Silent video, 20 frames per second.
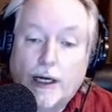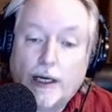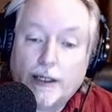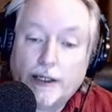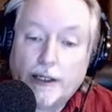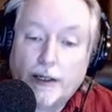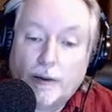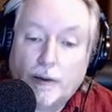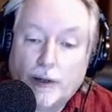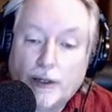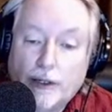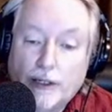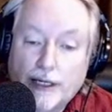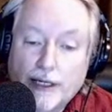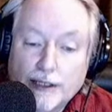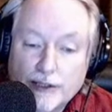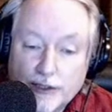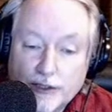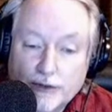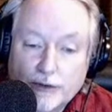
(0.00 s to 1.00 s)
You know, the
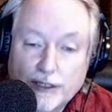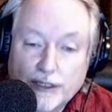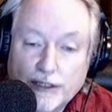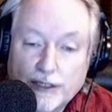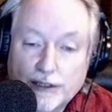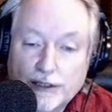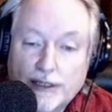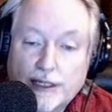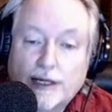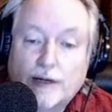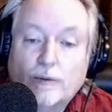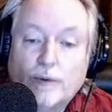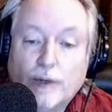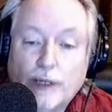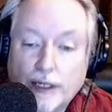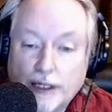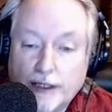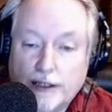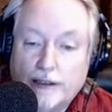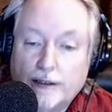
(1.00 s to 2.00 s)
answer is that
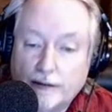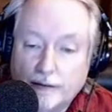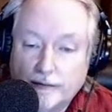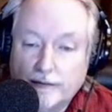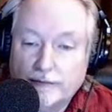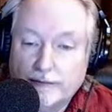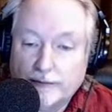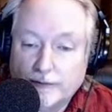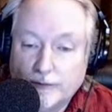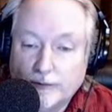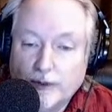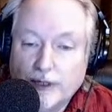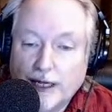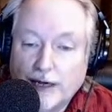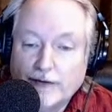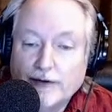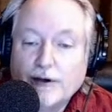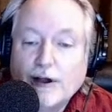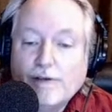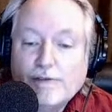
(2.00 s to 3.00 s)

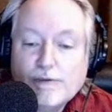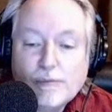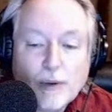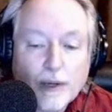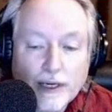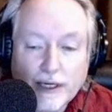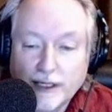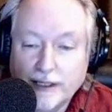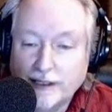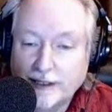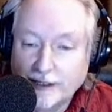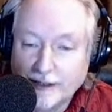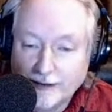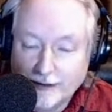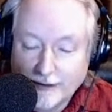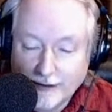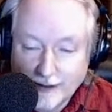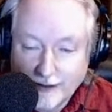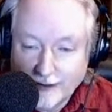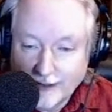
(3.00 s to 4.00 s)
everybody
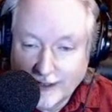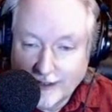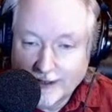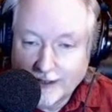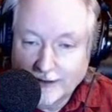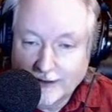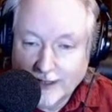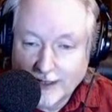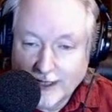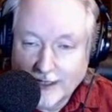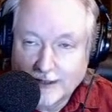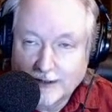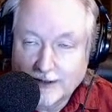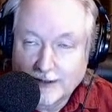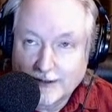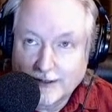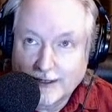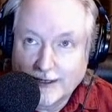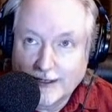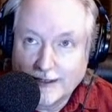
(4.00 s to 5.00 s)
in
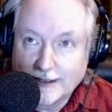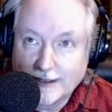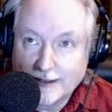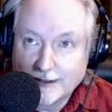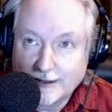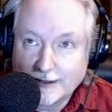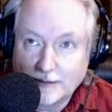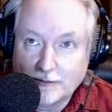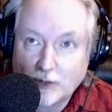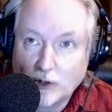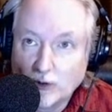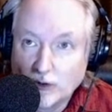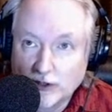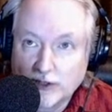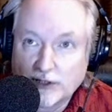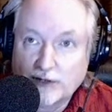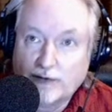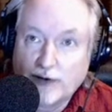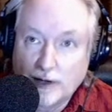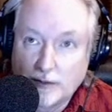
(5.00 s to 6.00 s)
as a
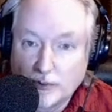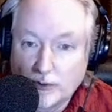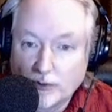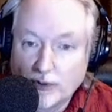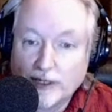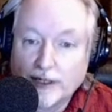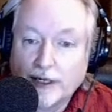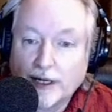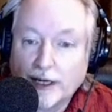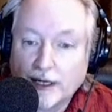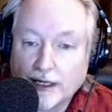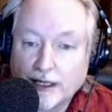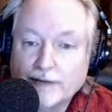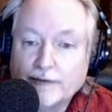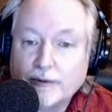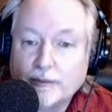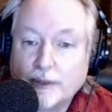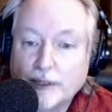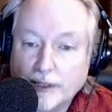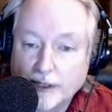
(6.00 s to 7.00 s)
modus of operandi,
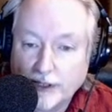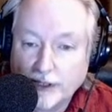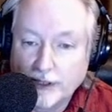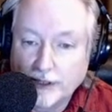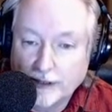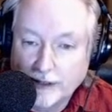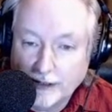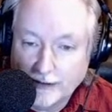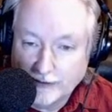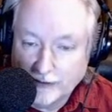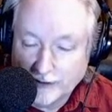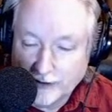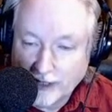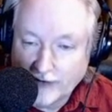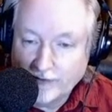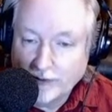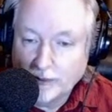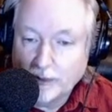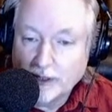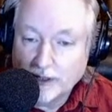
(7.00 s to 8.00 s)

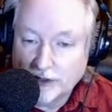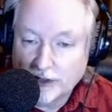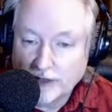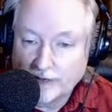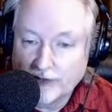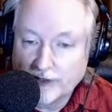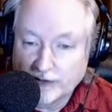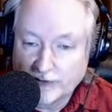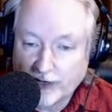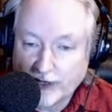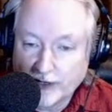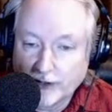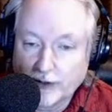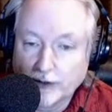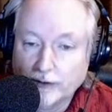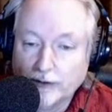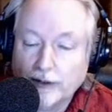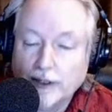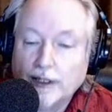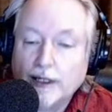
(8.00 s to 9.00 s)
everybody's life has
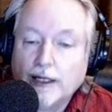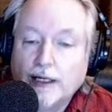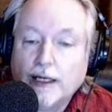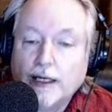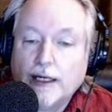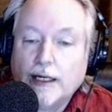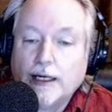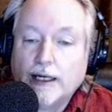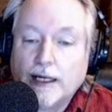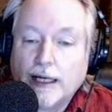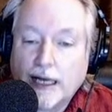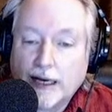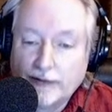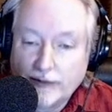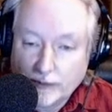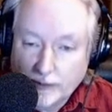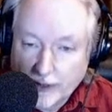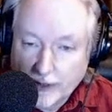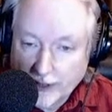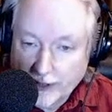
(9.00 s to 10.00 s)
value.
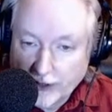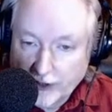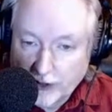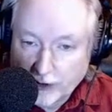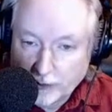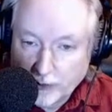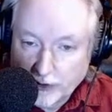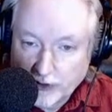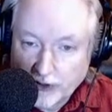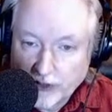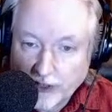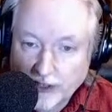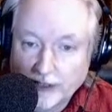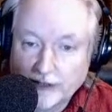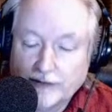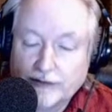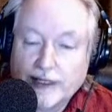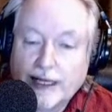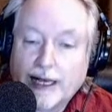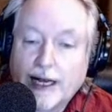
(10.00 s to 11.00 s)
Everybody should be
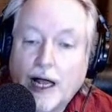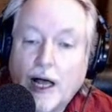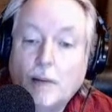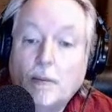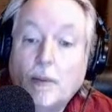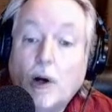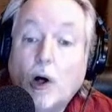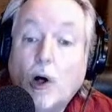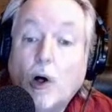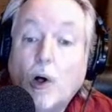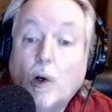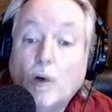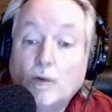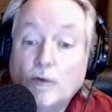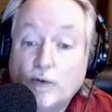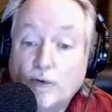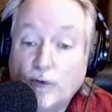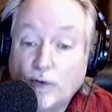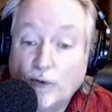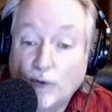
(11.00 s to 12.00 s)
saved, and I'm all
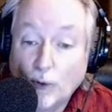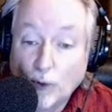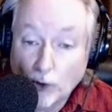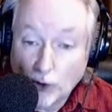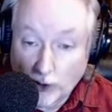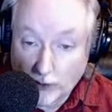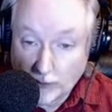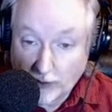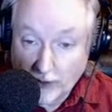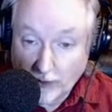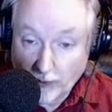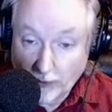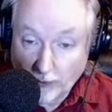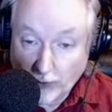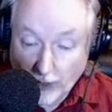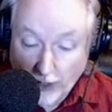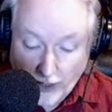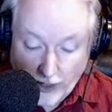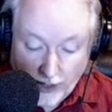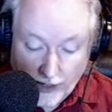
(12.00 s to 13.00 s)
for, by the
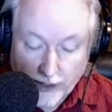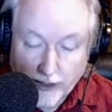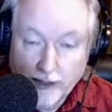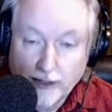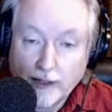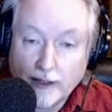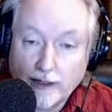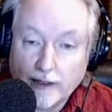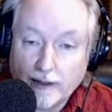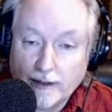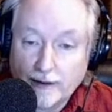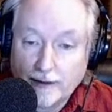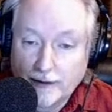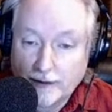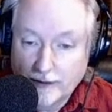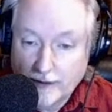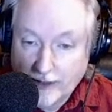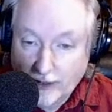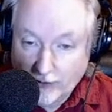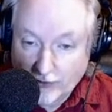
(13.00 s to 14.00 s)
way,
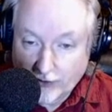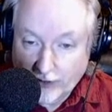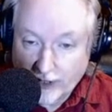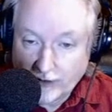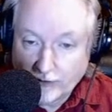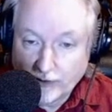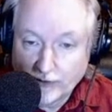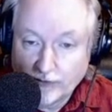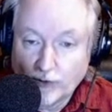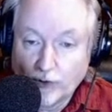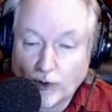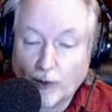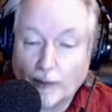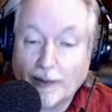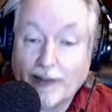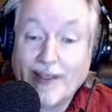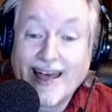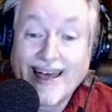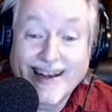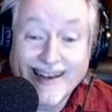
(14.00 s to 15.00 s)
healthcare reform, and that